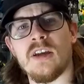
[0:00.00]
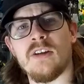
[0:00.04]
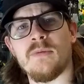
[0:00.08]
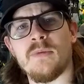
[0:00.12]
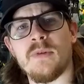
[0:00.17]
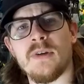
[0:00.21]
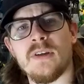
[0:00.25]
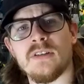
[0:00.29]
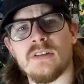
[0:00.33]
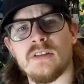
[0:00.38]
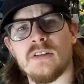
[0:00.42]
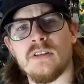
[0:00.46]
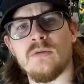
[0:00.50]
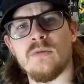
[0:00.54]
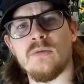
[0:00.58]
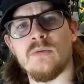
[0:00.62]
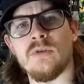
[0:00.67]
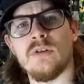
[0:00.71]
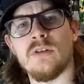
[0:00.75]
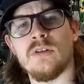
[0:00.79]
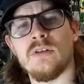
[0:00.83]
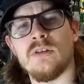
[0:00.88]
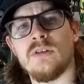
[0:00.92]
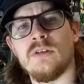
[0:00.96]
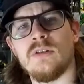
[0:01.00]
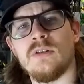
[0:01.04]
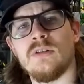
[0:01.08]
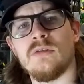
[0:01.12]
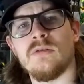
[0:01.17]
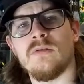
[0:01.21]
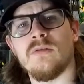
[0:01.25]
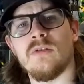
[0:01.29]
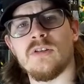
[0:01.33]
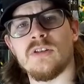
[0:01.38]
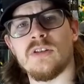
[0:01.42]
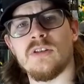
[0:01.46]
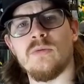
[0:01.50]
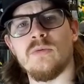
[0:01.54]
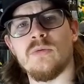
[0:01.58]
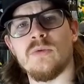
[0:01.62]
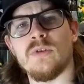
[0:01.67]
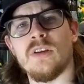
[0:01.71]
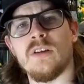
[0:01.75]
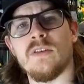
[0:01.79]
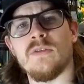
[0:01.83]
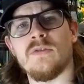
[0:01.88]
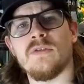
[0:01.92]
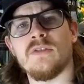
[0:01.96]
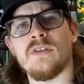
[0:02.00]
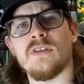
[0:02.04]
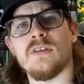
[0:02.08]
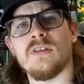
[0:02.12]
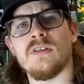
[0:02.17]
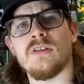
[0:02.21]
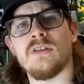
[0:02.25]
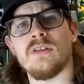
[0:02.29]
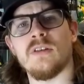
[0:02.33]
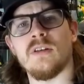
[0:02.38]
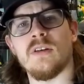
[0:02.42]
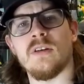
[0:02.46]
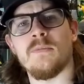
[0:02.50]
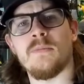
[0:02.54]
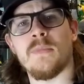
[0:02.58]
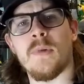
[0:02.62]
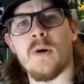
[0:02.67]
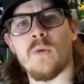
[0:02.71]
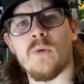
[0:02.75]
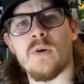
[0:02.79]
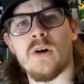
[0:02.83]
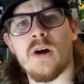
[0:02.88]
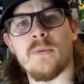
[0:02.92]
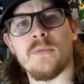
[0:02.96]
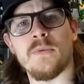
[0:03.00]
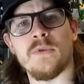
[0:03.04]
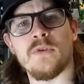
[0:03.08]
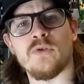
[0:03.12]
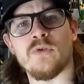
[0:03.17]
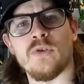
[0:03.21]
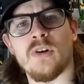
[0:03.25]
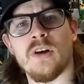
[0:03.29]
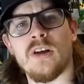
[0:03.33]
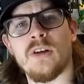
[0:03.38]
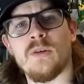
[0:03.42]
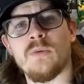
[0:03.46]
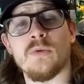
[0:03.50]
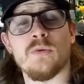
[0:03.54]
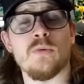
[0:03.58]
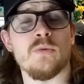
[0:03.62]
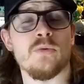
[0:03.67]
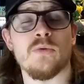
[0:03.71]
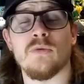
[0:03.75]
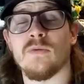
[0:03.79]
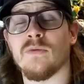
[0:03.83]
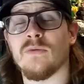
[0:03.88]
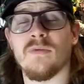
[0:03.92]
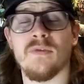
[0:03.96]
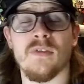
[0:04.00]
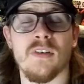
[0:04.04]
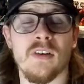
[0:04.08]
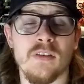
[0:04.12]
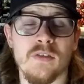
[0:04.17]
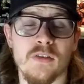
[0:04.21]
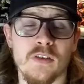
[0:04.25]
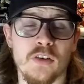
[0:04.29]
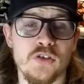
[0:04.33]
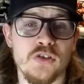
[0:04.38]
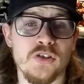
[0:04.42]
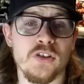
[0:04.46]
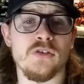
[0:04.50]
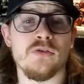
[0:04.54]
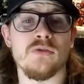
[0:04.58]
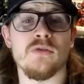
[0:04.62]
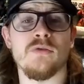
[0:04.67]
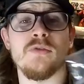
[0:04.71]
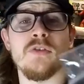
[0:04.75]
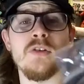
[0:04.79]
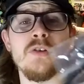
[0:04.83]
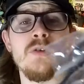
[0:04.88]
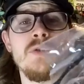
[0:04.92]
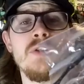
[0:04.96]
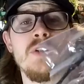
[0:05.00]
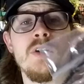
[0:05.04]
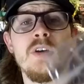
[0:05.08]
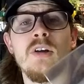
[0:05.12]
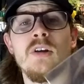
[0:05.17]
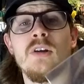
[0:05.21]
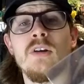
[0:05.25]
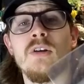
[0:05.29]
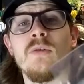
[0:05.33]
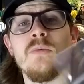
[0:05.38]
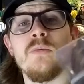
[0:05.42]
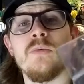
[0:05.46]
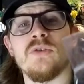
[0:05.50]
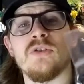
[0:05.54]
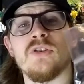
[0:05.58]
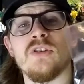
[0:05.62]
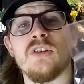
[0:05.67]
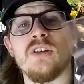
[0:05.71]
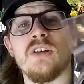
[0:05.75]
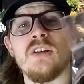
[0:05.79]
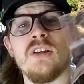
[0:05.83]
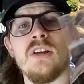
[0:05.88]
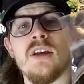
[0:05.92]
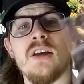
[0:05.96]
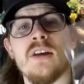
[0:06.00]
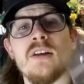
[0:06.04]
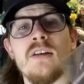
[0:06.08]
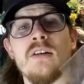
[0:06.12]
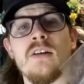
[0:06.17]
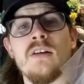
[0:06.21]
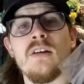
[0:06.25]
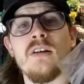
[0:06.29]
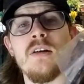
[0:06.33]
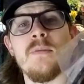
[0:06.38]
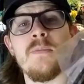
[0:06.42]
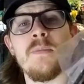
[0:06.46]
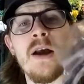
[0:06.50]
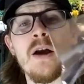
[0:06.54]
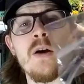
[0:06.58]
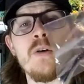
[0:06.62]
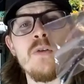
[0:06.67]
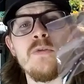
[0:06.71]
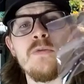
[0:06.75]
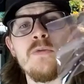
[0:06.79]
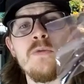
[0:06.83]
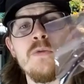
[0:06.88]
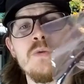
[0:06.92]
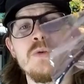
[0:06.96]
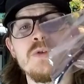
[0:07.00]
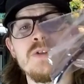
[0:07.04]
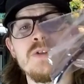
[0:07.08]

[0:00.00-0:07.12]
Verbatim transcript: me as a little nice little gift to bulk up the trade, which was very, very generous of you, was the uh, Power of the Force